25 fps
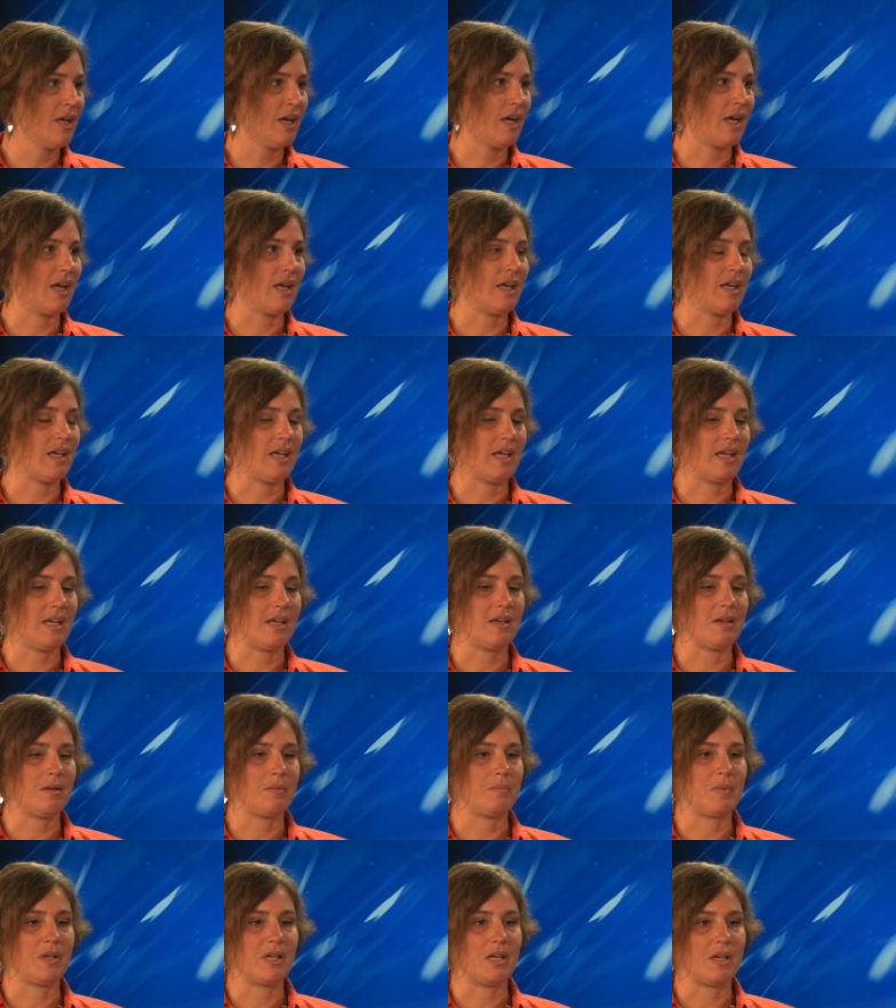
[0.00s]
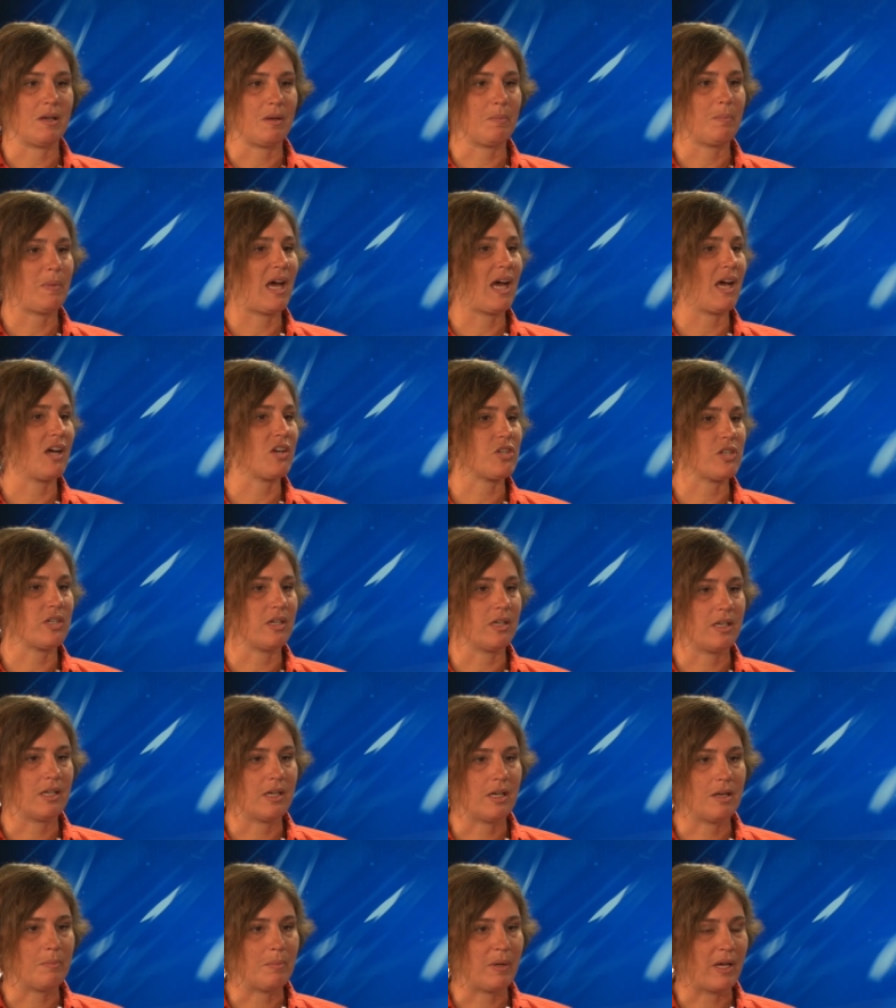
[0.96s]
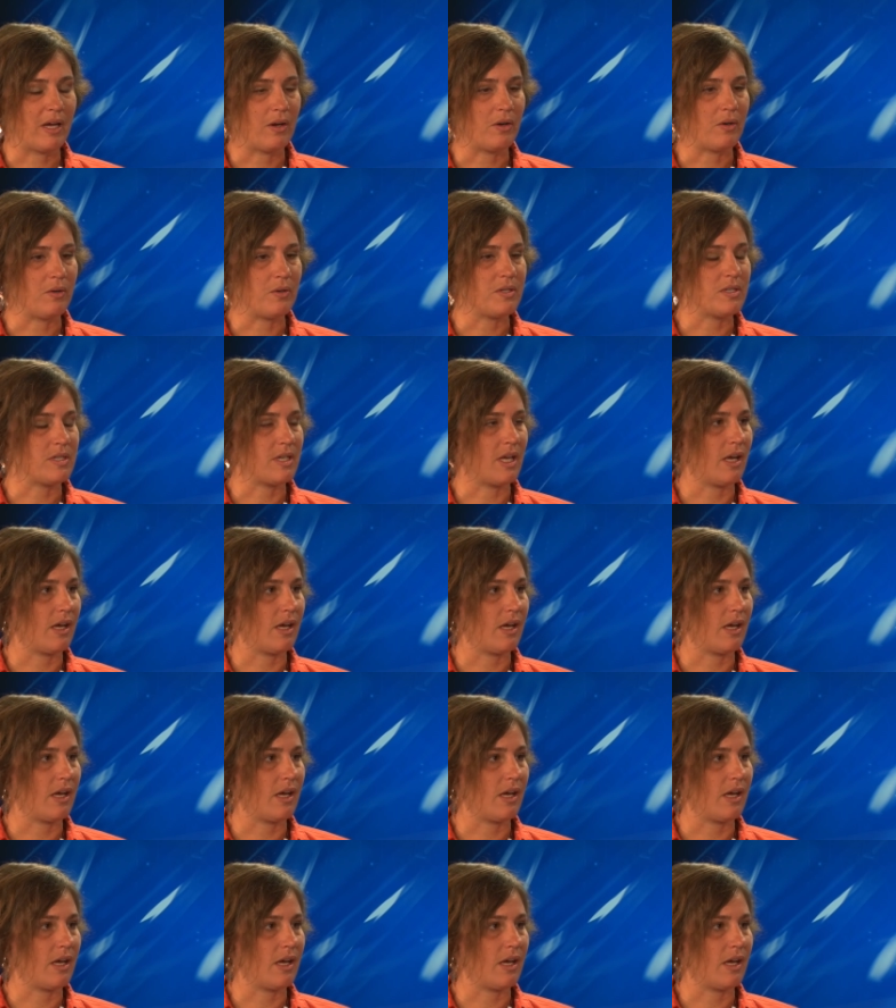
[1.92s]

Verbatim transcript: I am passionate about